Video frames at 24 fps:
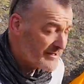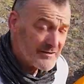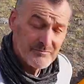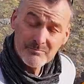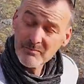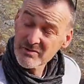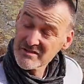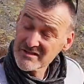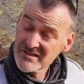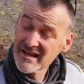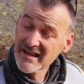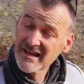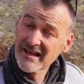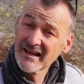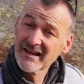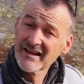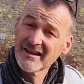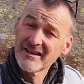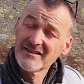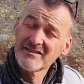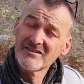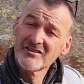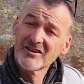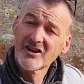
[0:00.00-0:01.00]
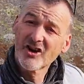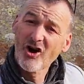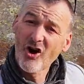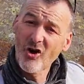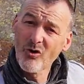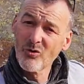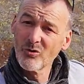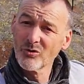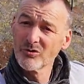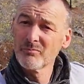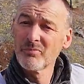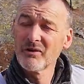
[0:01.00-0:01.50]
particularly in the
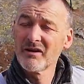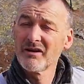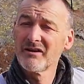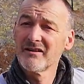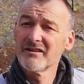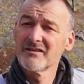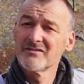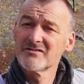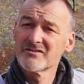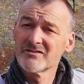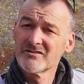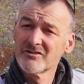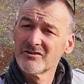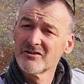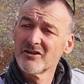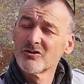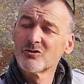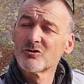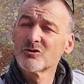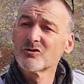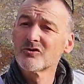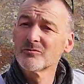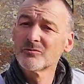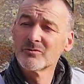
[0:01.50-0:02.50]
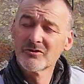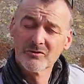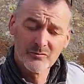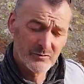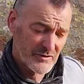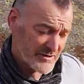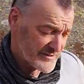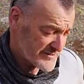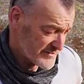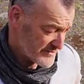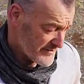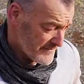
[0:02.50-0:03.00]
colder periods in the autumn and the
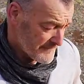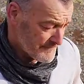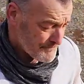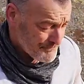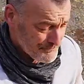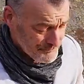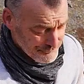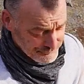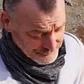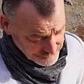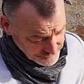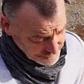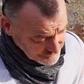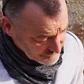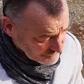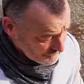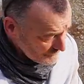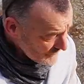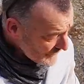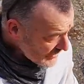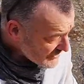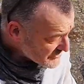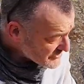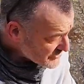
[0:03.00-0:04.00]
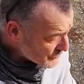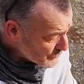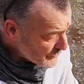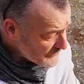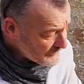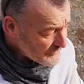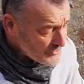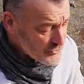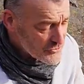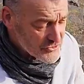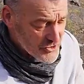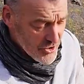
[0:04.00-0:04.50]
winter. So
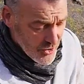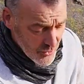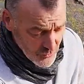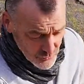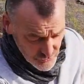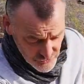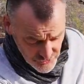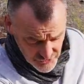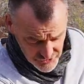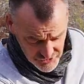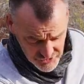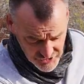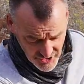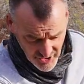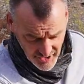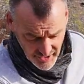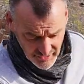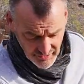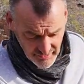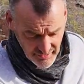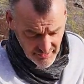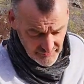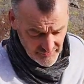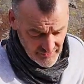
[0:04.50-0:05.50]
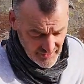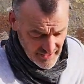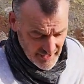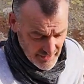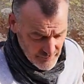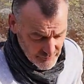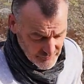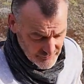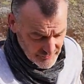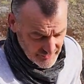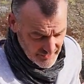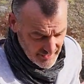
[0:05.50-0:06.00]
we've used ultrashell as the
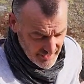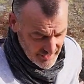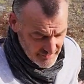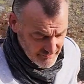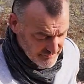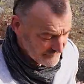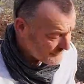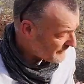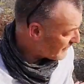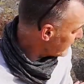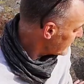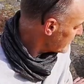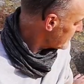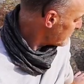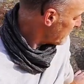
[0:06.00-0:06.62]
outer layer of these